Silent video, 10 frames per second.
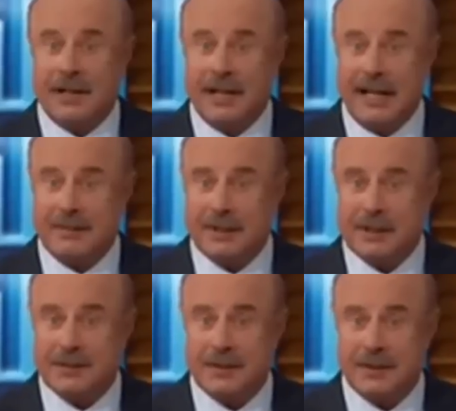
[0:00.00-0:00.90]

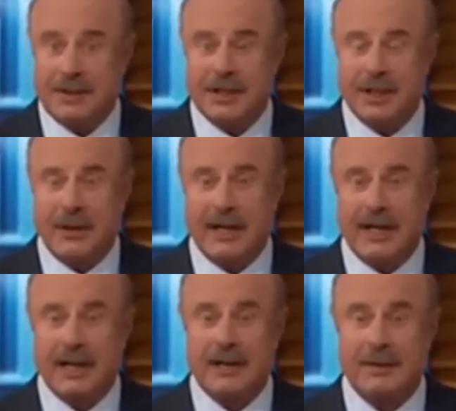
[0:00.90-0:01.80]
campus for these
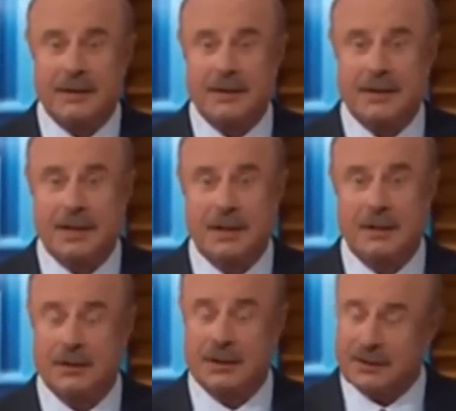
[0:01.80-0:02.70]
co-ed lovers
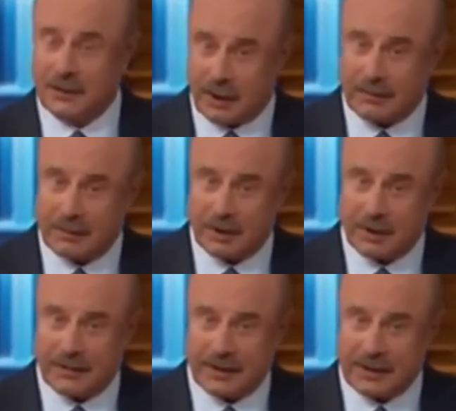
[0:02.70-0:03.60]
was far from
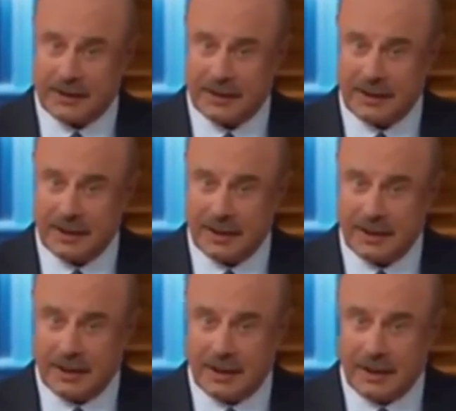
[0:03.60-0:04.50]
perfect.
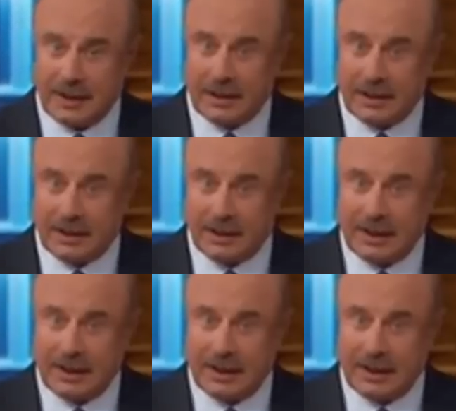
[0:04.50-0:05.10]
They